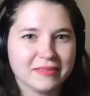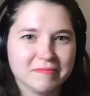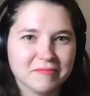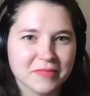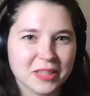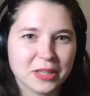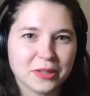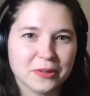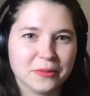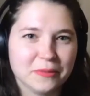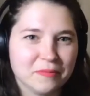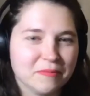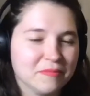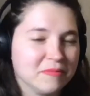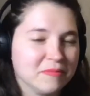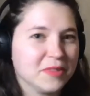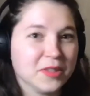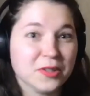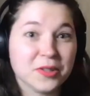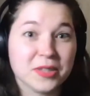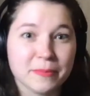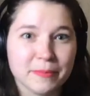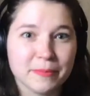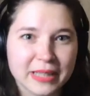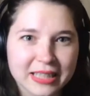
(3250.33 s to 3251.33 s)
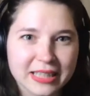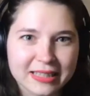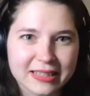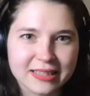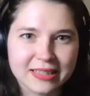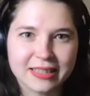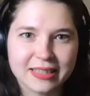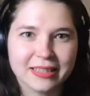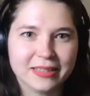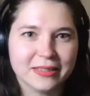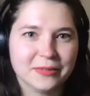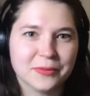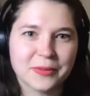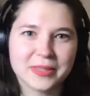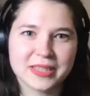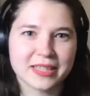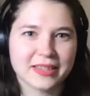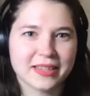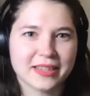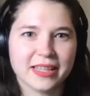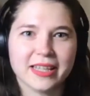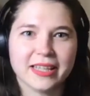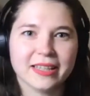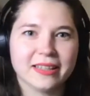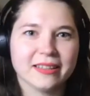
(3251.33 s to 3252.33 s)
you know, usability was a
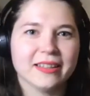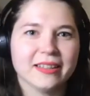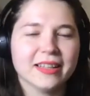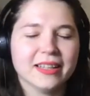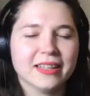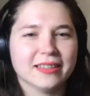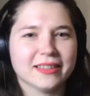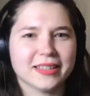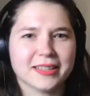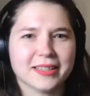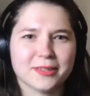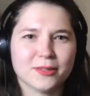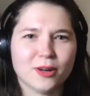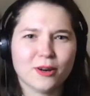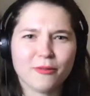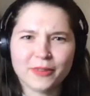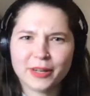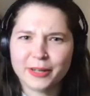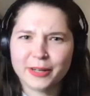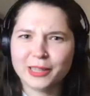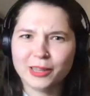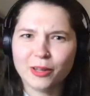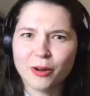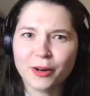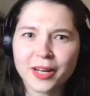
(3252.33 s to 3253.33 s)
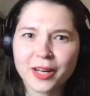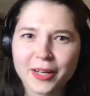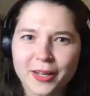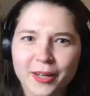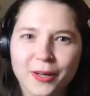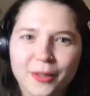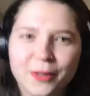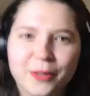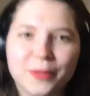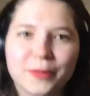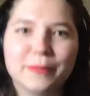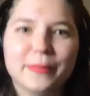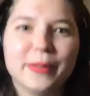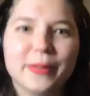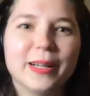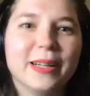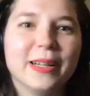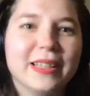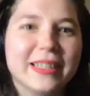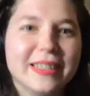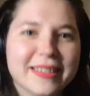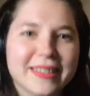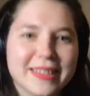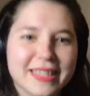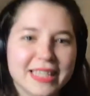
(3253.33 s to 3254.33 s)
thing that's not very long ago, but
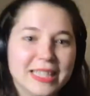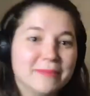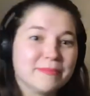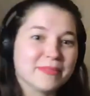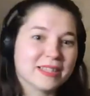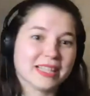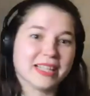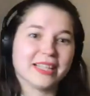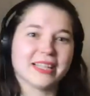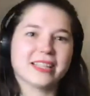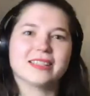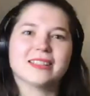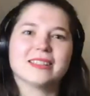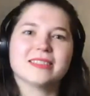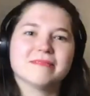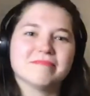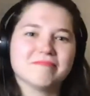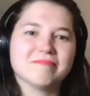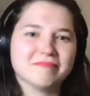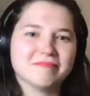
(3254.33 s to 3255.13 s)
it seems like